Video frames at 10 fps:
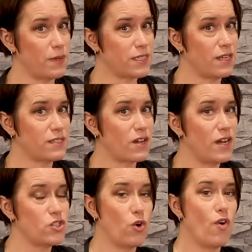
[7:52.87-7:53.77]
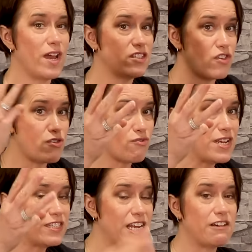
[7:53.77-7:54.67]
Make sense, guys? All right, so
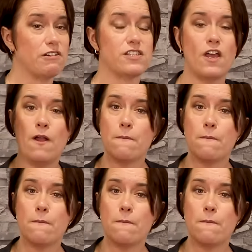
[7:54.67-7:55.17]
3 secrets.